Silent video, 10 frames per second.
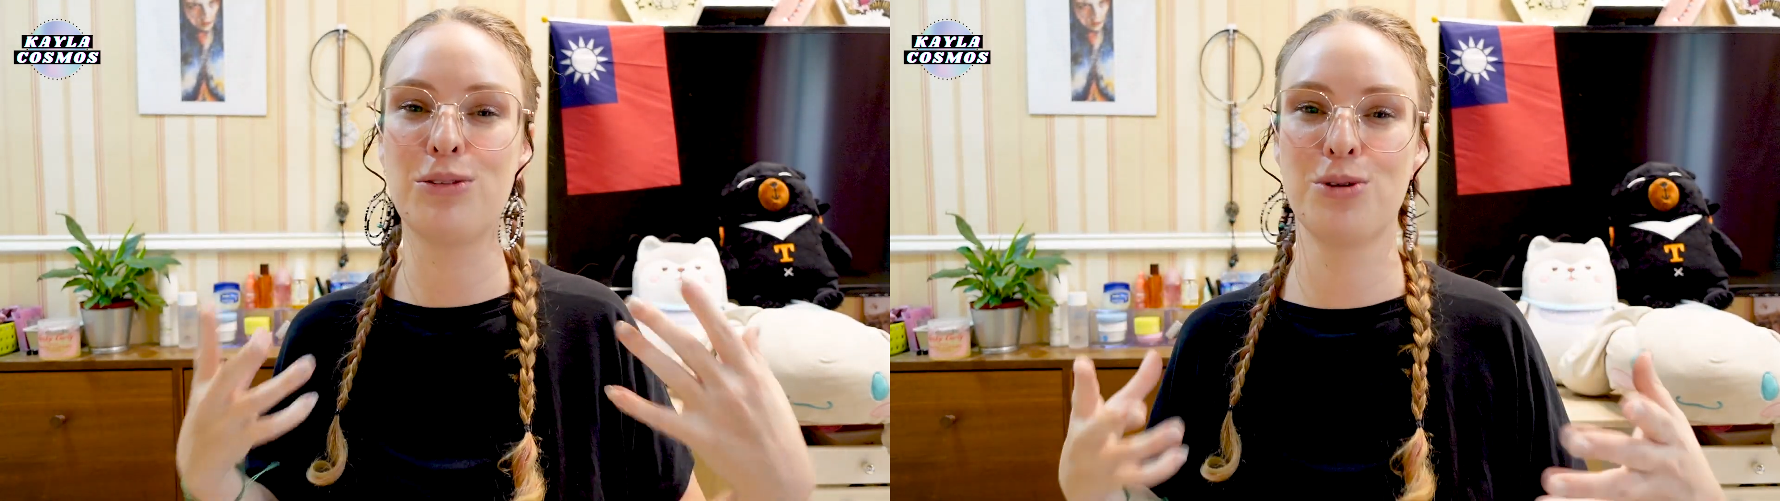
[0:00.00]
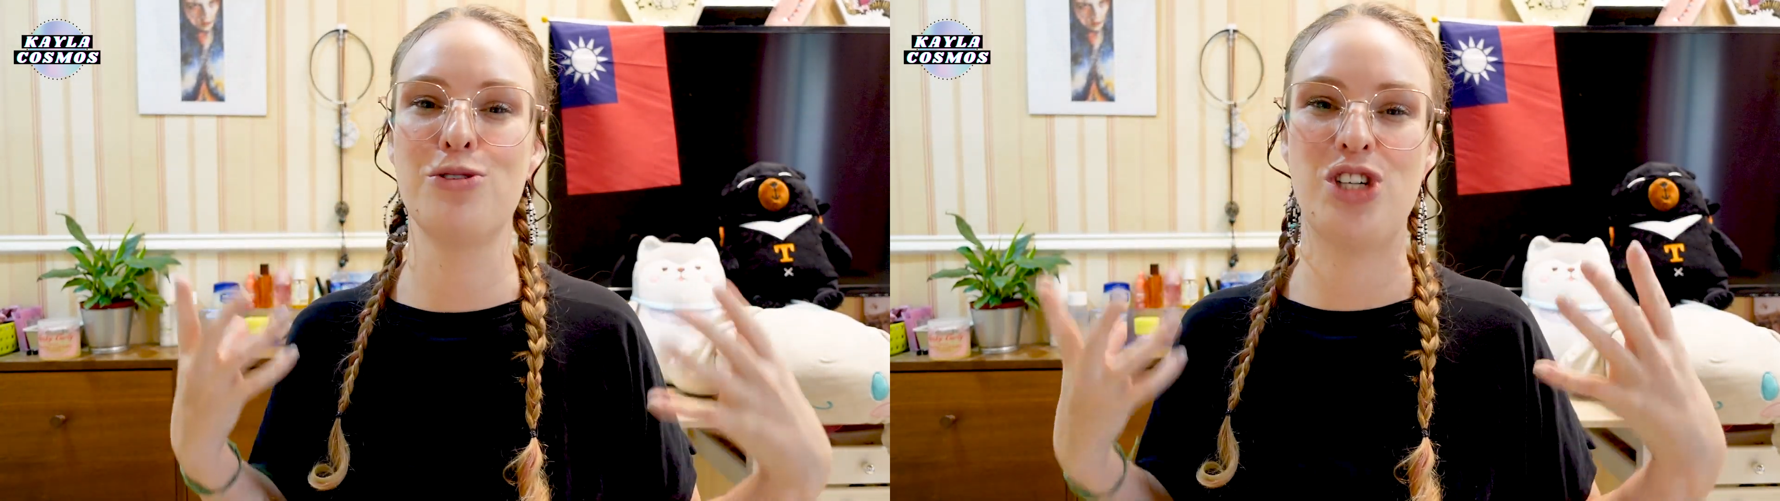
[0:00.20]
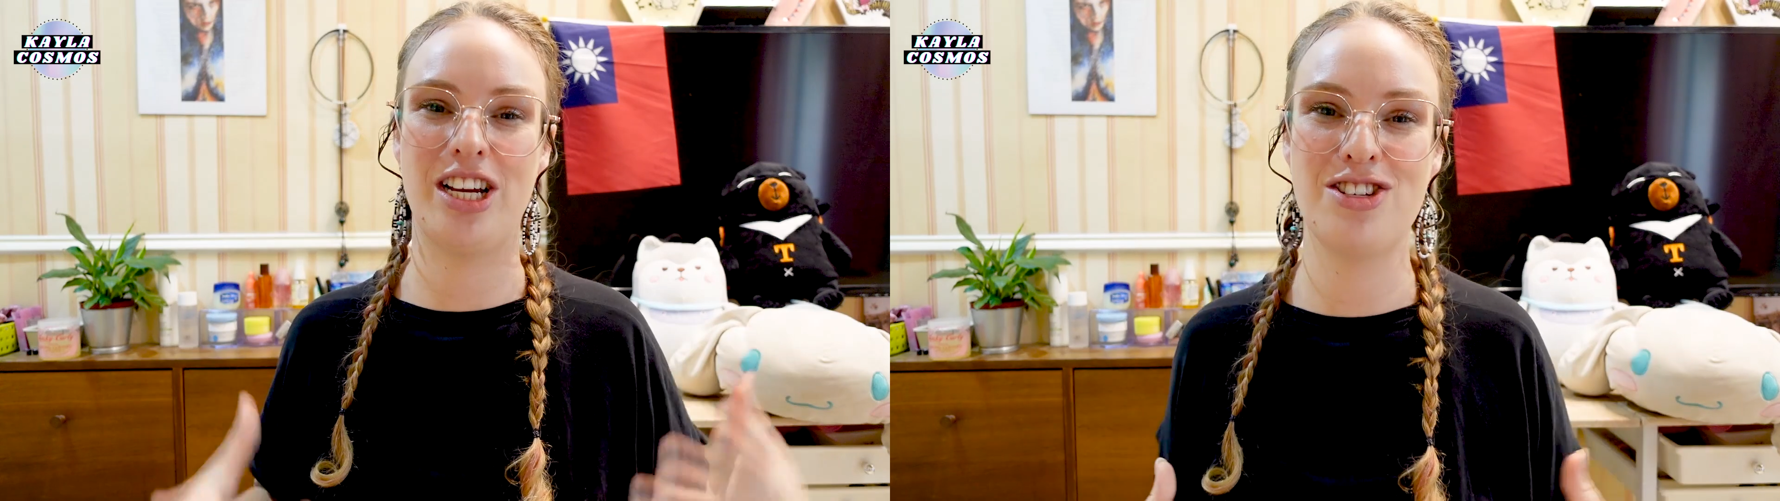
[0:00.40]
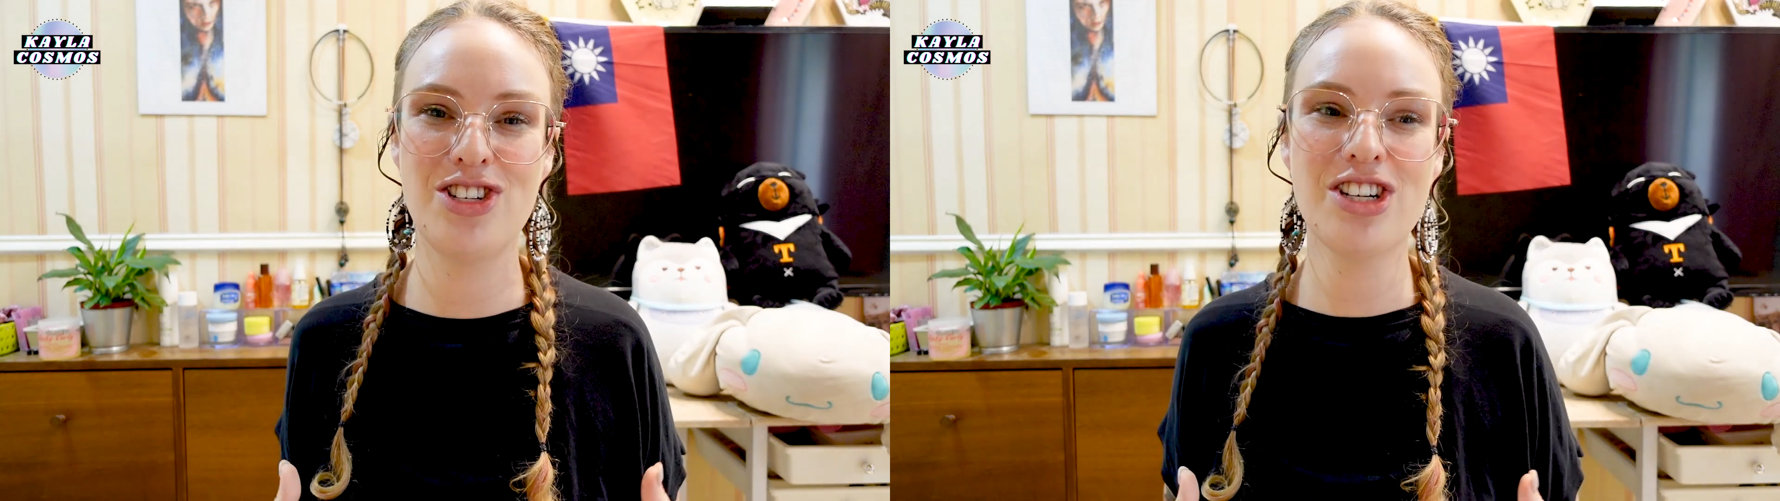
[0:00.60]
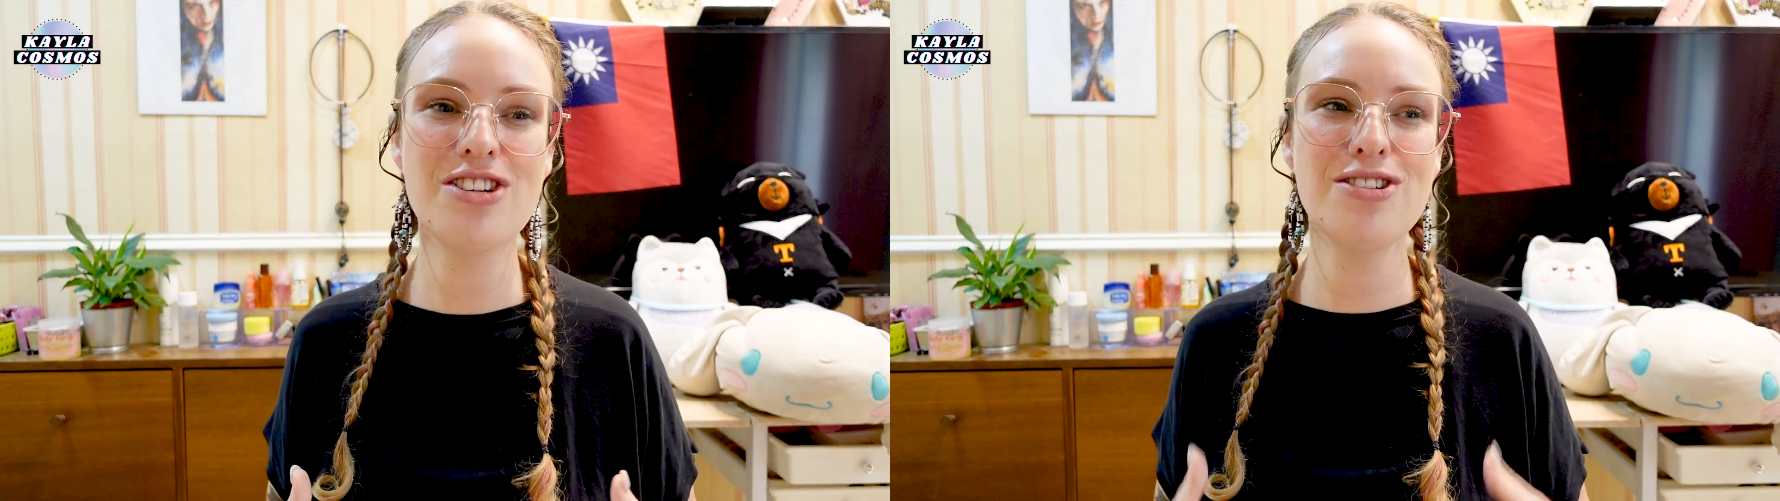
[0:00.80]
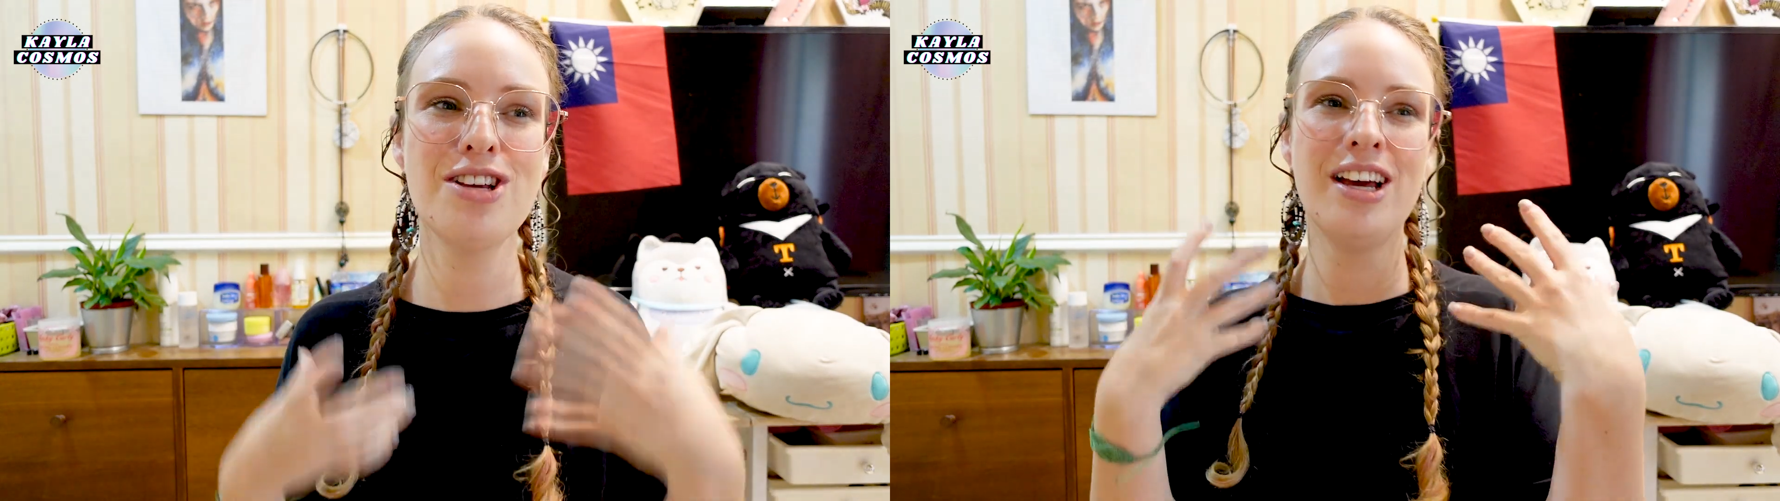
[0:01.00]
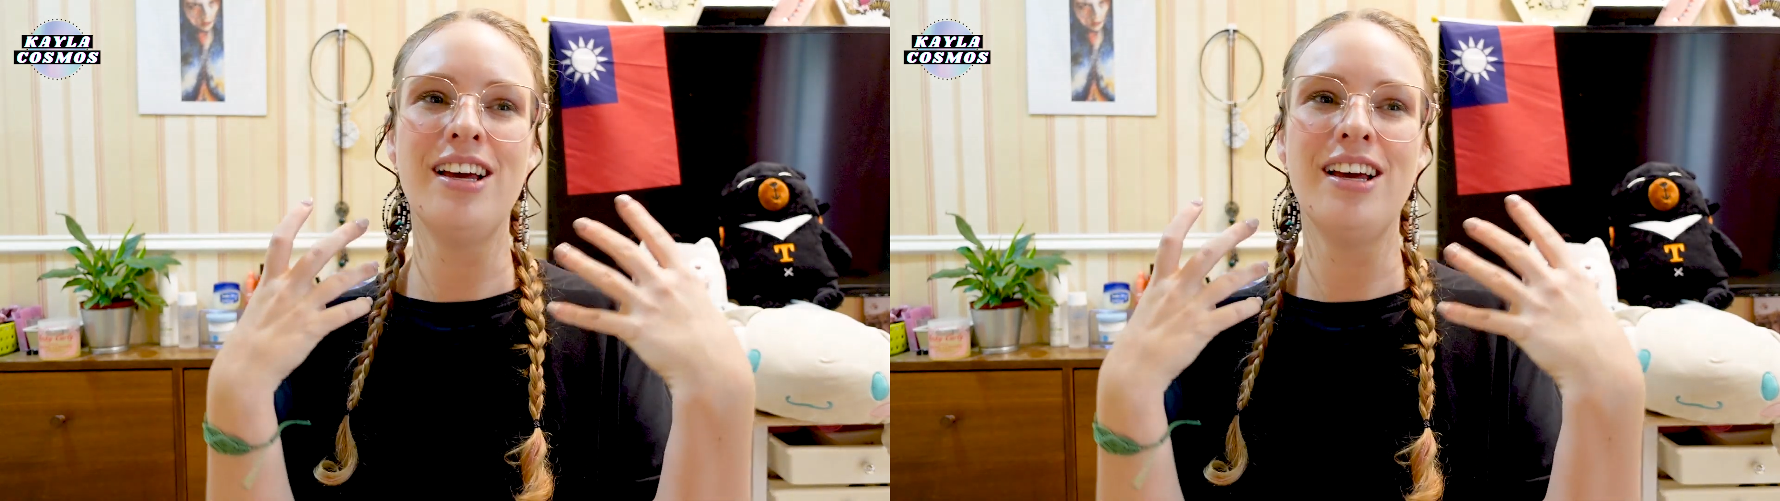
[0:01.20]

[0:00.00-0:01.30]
through gestures,